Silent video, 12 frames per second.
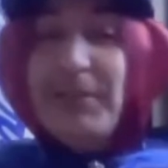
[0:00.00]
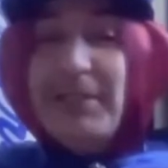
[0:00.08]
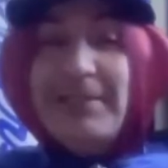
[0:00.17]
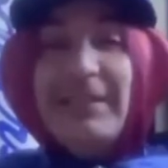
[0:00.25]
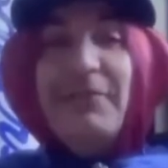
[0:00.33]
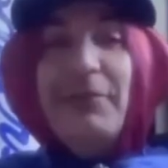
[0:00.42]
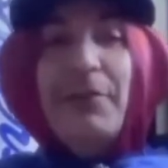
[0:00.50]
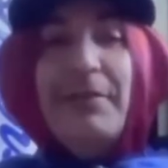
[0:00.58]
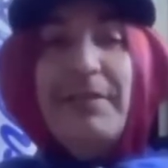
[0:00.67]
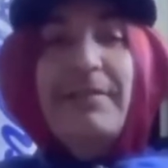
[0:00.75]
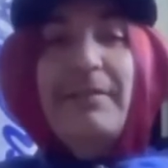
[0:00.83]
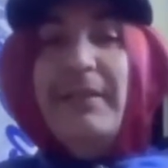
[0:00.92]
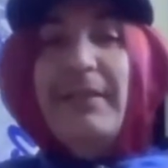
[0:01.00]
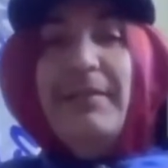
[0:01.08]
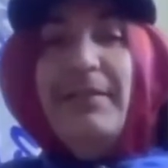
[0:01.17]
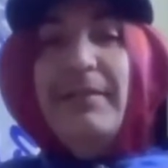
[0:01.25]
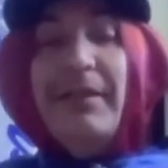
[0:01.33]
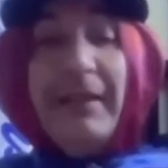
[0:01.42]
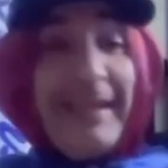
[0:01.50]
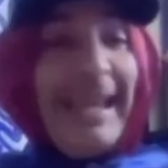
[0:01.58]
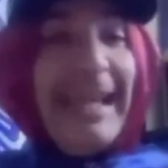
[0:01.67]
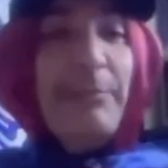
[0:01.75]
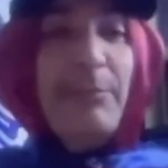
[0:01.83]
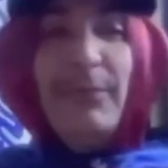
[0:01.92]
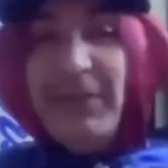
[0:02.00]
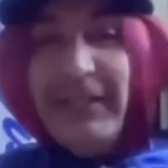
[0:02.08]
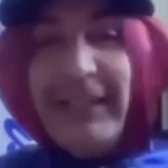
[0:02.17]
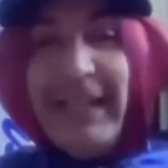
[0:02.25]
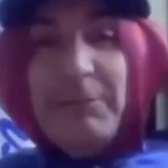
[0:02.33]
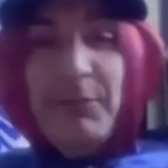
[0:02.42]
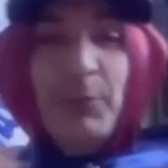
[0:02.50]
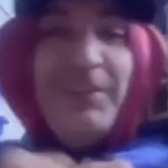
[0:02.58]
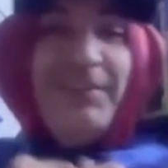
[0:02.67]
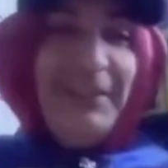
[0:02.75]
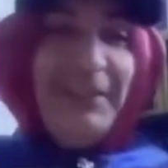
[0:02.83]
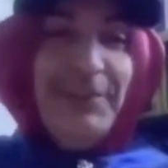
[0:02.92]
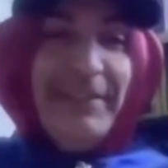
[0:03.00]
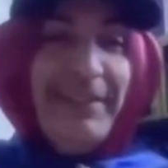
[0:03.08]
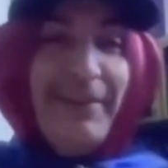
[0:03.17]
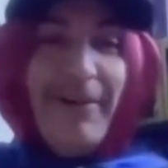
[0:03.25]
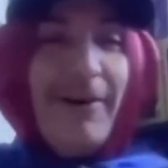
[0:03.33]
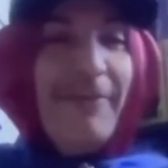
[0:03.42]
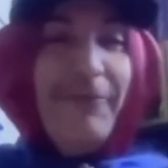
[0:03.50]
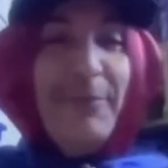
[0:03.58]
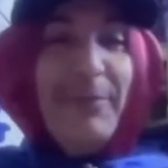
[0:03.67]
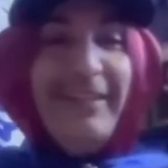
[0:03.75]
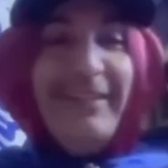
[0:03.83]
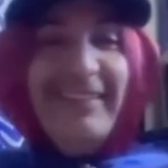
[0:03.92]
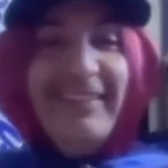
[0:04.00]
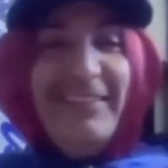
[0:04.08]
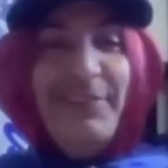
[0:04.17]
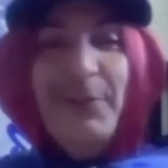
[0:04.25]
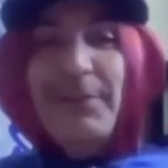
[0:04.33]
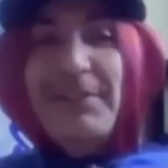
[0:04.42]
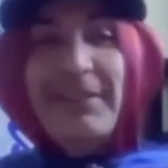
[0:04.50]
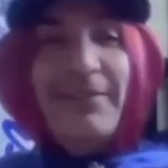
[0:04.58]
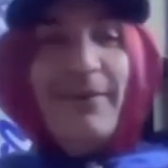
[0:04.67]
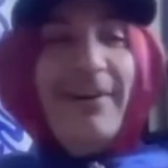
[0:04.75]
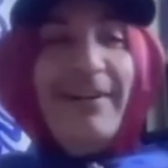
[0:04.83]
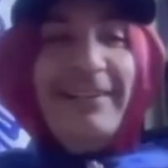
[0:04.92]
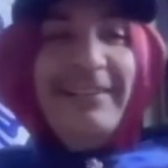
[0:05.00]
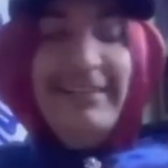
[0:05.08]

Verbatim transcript: soon as I throw this, this the cape, the cape's what seals it off for me. As soon as yeah. it's on,